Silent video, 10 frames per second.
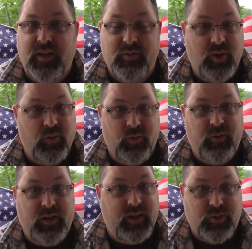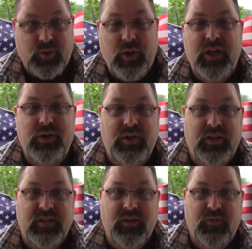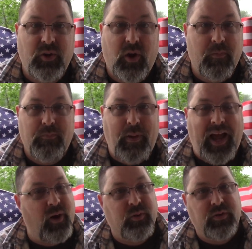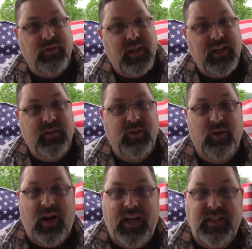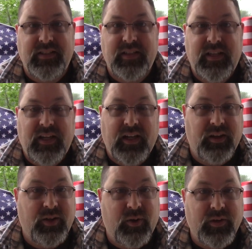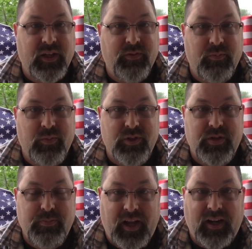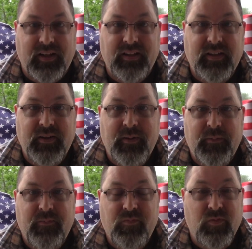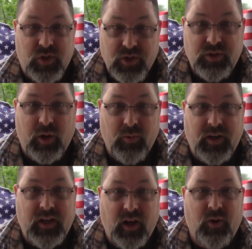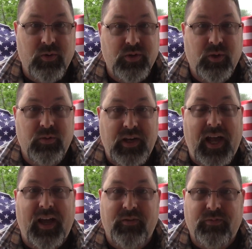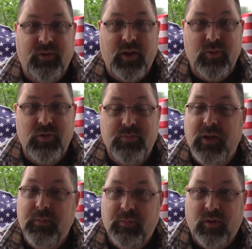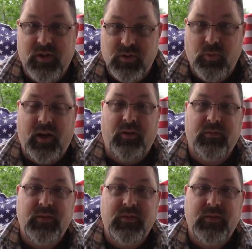And so as Christians, if you don't bow your knee to Christ and you don't give him respect, just know that he also died for those people as well.